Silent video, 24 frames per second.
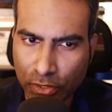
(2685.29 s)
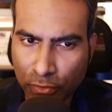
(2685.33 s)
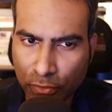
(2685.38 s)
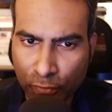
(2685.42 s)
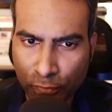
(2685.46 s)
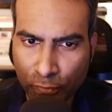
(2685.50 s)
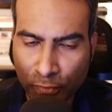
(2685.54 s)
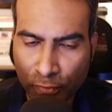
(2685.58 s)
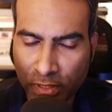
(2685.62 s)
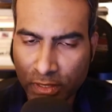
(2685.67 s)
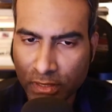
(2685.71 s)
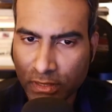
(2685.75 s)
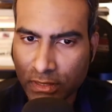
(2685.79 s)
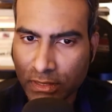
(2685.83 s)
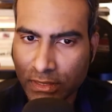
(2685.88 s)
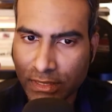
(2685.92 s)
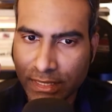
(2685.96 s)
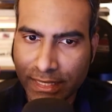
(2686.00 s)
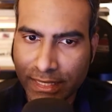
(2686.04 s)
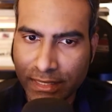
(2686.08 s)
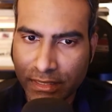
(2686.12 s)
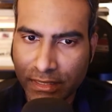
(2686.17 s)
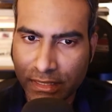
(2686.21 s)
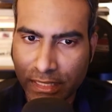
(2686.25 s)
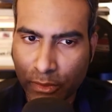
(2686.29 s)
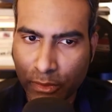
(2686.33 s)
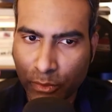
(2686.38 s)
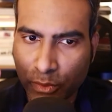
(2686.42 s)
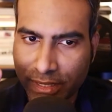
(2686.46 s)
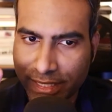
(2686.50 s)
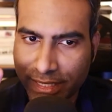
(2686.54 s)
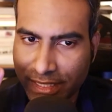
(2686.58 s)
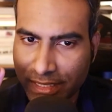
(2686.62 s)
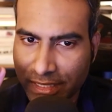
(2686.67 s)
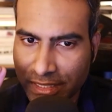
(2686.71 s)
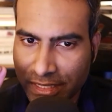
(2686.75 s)
Do you feel that they were
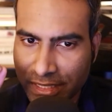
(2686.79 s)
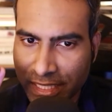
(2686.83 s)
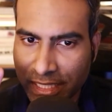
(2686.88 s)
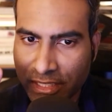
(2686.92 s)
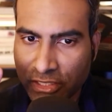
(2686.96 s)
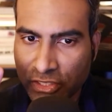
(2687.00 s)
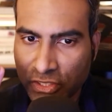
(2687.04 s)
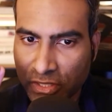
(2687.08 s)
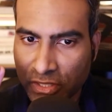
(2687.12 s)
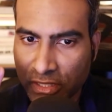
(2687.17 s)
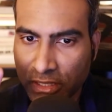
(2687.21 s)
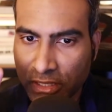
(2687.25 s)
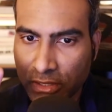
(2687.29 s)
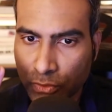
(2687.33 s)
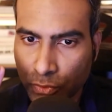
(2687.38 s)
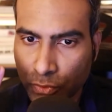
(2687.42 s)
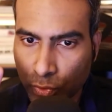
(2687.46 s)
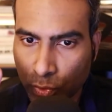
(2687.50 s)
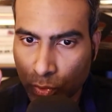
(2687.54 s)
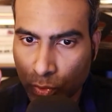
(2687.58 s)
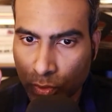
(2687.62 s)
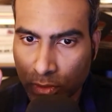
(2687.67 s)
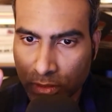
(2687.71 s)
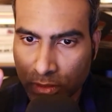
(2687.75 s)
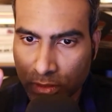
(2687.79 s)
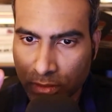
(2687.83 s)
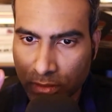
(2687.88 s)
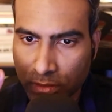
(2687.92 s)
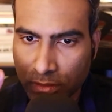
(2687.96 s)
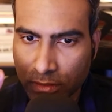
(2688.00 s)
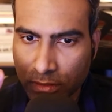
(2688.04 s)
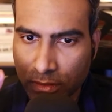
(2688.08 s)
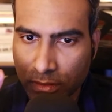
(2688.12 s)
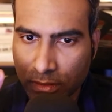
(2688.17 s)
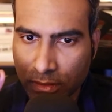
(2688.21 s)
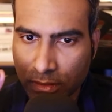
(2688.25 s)
intentionally cruel
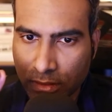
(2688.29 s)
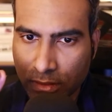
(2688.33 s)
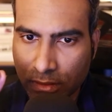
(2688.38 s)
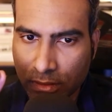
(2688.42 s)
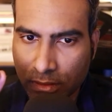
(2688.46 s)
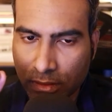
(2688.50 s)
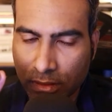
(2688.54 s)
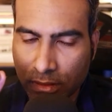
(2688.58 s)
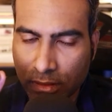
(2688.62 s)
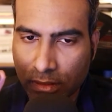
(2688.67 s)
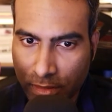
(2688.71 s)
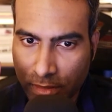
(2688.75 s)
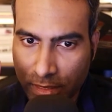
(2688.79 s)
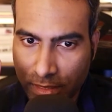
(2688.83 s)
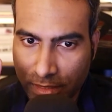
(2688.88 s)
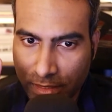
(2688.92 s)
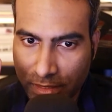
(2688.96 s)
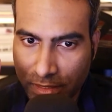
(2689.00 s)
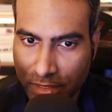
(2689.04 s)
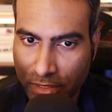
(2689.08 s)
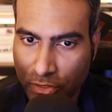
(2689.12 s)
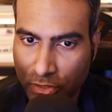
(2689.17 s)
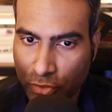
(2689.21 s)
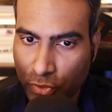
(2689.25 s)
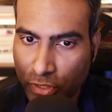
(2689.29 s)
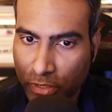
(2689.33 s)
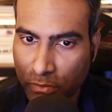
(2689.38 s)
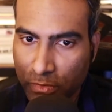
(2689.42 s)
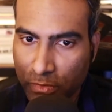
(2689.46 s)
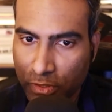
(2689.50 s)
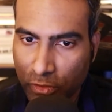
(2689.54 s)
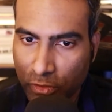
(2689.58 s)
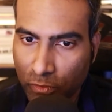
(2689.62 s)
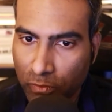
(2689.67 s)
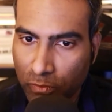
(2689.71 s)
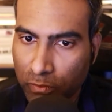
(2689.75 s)
in their
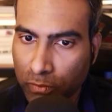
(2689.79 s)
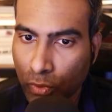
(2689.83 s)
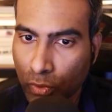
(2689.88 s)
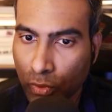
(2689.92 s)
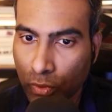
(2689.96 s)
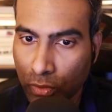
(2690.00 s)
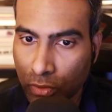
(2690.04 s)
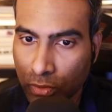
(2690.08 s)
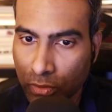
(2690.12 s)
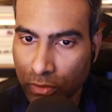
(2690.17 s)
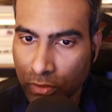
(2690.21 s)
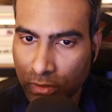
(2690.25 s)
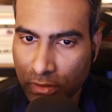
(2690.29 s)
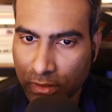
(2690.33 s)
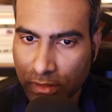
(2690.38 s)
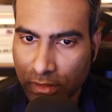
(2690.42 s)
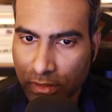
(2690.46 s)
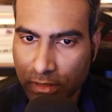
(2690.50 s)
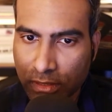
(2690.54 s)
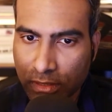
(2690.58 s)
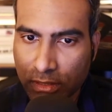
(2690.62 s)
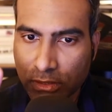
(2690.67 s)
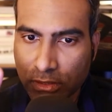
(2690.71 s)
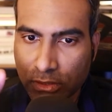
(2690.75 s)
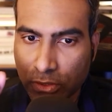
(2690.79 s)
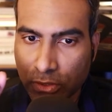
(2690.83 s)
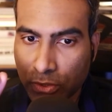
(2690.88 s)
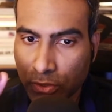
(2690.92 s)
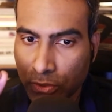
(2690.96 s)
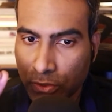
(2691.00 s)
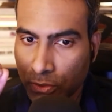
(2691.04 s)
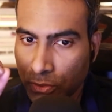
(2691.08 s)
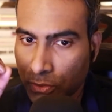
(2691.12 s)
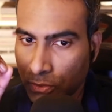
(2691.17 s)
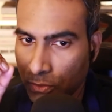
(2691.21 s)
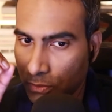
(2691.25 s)
treatment of Paul
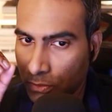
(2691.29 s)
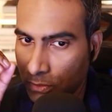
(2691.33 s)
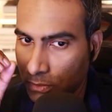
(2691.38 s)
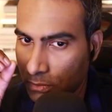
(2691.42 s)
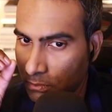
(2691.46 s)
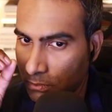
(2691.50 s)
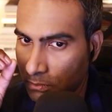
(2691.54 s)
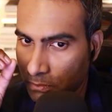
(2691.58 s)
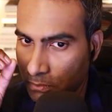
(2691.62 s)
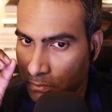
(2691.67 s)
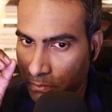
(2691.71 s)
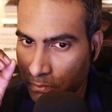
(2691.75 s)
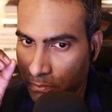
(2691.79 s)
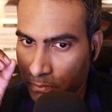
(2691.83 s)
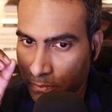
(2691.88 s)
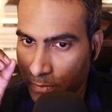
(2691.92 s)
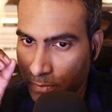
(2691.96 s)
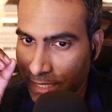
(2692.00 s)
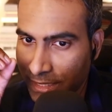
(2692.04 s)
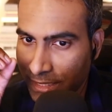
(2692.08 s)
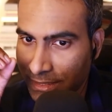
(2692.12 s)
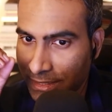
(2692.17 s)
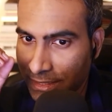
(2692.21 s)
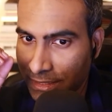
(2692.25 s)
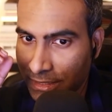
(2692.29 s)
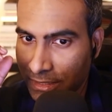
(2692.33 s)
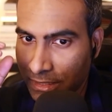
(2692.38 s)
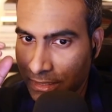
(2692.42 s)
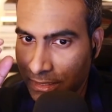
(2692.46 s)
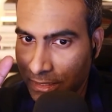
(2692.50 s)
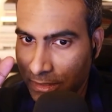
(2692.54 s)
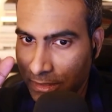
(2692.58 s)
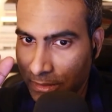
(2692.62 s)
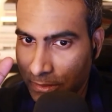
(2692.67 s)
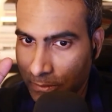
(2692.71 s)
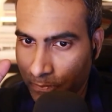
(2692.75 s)
to
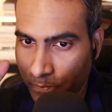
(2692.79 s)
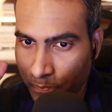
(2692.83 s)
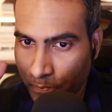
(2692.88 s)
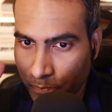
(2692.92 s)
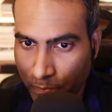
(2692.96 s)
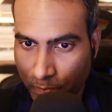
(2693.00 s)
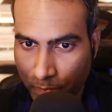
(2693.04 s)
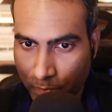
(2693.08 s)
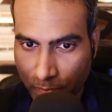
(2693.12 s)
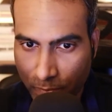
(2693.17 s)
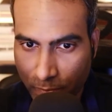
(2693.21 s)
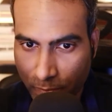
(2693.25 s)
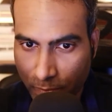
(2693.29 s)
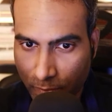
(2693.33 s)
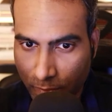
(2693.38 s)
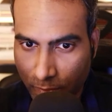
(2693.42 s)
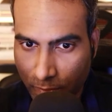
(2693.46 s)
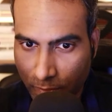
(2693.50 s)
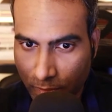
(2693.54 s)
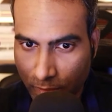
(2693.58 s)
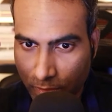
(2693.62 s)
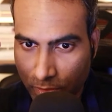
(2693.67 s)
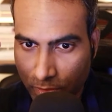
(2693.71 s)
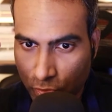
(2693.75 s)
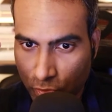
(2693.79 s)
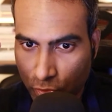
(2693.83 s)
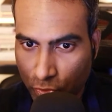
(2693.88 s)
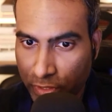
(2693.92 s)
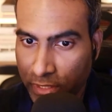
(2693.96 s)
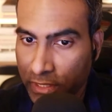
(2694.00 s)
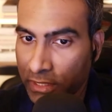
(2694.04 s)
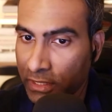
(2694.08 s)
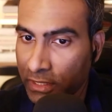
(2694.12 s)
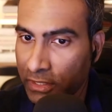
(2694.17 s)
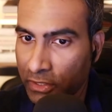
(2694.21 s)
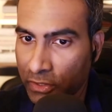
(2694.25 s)
basically
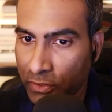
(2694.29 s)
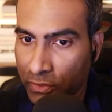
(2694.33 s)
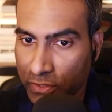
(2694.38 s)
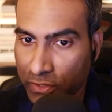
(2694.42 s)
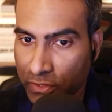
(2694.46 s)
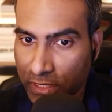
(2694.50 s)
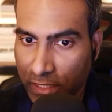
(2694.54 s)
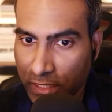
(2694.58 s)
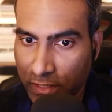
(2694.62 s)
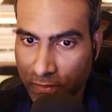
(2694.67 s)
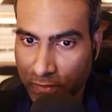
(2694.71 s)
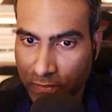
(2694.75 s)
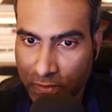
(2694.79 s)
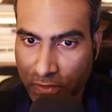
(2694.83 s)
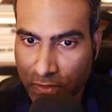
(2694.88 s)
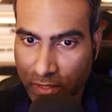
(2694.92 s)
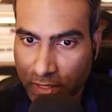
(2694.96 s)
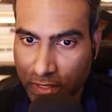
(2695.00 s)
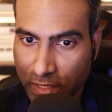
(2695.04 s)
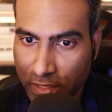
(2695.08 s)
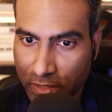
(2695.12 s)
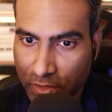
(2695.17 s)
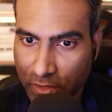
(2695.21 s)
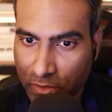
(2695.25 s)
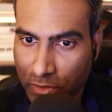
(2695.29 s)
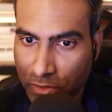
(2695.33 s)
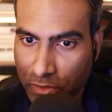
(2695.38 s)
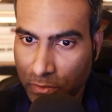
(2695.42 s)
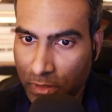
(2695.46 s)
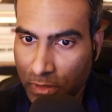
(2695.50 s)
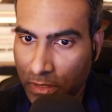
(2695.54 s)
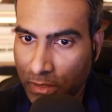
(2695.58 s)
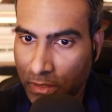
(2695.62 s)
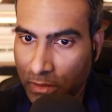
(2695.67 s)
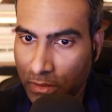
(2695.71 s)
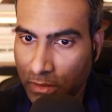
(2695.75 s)
trigger yourselves to get you to
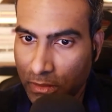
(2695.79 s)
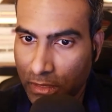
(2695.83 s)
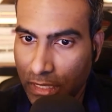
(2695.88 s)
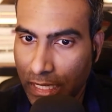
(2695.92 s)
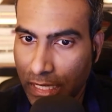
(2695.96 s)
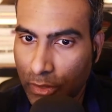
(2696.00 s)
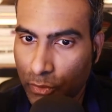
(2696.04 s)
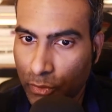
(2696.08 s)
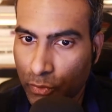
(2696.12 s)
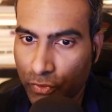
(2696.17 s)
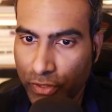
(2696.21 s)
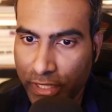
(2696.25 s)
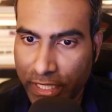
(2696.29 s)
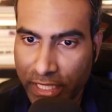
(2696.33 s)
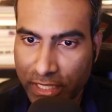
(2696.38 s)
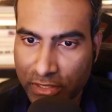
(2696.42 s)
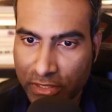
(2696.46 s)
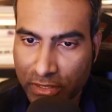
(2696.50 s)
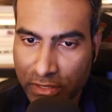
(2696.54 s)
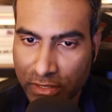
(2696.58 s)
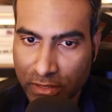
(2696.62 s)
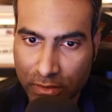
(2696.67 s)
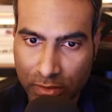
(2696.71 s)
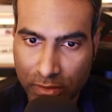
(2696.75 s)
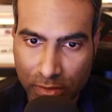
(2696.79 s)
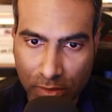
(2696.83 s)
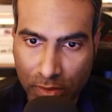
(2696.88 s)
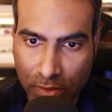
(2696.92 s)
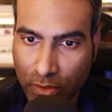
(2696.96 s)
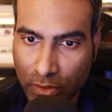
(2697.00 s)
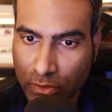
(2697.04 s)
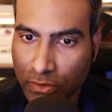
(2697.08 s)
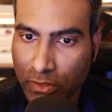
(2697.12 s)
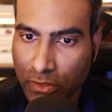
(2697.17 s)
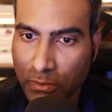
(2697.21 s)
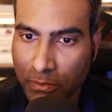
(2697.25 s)
be outraged, to go
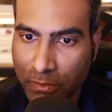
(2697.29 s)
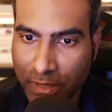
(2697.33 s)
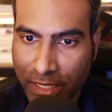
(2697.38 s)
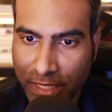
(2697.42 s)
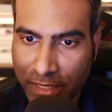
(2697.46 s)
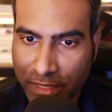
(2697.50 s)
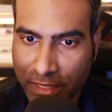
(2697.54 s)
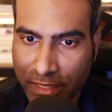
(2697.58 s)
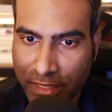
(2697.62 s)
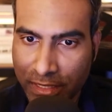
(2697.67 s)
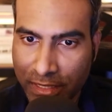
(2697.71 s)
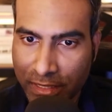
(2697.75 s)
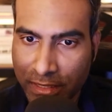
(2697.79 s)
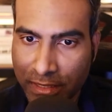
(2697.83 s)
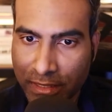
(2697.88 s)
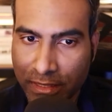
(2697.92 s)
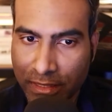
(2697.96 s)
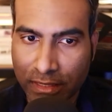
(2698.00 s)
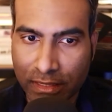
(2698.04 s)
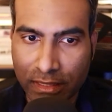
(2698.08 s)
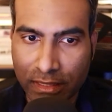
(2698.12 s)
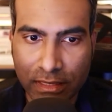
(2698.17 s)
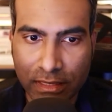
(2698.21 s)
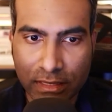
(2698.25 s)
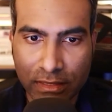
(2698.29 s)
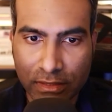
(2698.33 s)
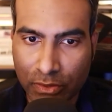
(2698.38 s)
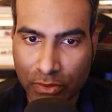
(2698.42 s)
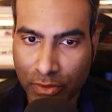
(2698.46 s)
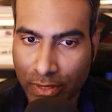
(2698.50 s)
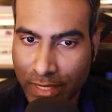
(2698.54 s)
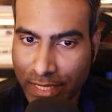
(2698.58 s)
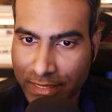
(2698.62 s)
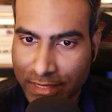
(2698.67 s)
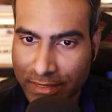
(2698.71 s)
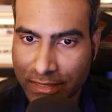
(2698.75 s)
to the media, to
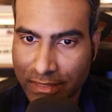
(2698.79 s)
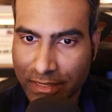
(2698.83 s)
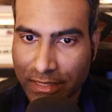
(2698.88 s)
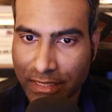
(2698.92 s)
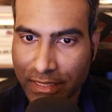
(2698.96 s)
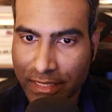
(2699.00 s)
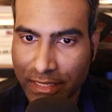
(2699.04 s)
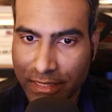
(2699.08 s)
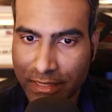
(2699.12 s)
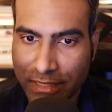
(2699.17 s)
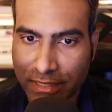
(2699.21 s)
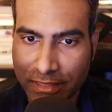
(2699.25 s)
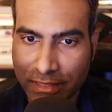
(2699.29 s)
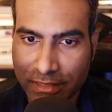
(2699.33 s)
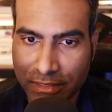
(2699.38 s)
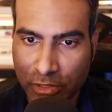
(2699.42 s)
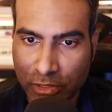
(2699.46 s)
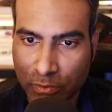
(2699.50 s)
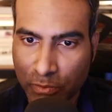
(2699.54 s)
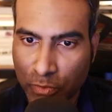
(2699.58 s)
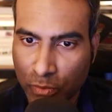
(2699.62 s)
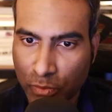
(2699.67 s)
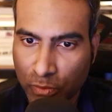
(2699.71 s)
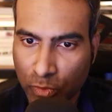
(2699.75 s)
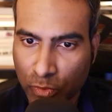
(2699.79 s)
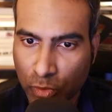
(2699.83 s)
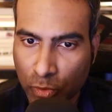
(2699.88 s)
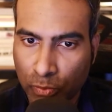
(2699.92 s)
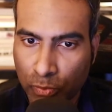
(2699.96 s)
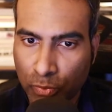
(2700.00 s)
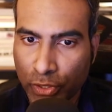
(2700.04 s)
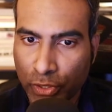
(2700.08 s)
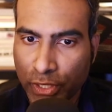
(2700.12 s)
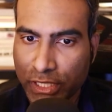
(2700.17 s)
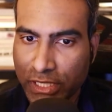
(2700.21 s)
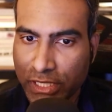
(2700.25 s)
escalate this, to put more
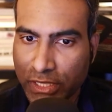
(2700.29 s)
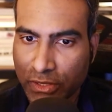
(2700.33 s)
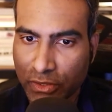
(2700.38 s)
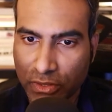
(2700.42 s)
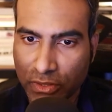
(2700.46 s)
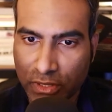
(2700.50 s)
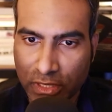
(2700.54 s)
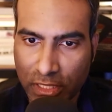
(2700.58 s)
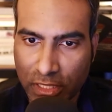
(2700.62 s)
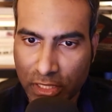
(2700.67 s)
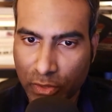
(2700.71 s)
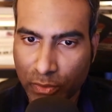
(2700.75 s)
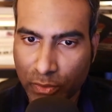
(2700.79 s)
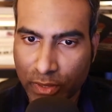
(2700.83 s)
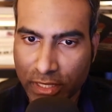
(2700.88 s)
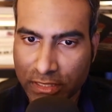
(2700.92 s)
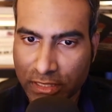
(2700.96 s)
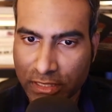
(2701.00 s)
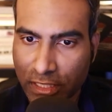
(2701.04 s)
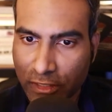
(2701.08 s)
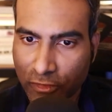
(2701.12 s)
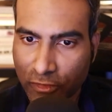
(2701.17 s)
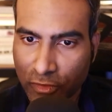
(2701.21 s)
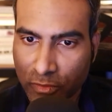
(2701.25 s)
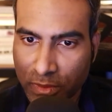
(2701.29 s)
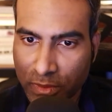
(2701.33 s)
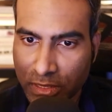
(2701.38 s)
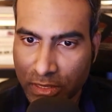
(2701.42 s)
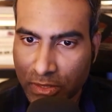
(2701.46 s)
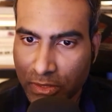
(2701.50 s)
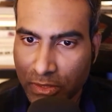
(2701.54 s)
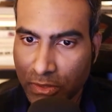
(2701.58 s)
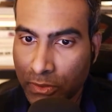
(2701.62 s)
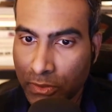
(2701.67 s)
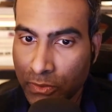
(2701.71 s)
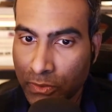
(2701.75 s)
pressure on the US government
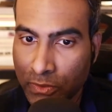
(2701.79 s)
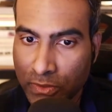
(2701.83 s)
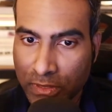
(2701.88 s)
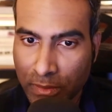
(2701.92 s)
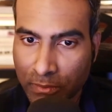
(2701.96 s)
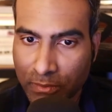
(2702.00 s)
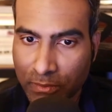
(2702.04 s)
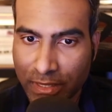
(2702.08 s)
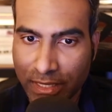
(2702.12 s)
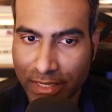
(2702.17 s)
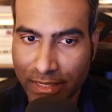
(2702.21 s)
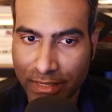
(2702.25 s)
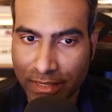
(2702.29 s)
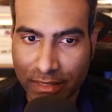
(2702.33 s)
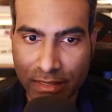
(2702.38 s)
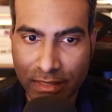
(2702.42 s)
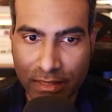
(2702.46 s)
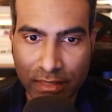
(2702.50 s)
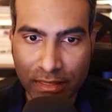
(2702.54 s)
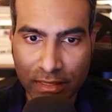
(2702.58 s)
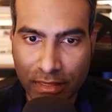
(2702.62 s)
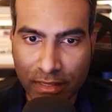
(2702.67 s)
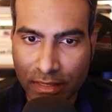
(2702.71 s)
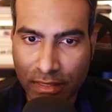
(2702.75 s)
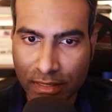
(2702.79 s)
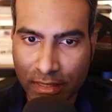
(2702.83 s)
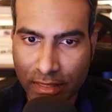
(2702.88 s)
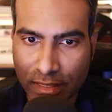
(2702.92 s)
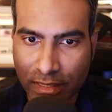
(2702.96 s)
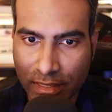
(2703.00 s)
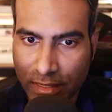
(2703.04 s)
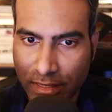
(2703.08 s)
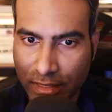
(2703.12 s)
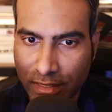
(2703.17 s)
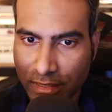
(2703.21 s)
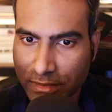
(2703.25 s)
to do something.
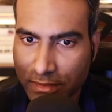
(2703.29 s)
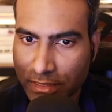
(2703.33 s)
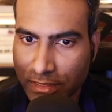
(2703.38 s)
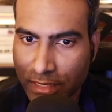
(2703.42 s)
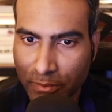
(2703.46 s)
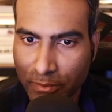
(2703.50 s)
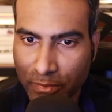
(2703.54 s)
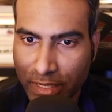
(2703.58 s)
Uh, in some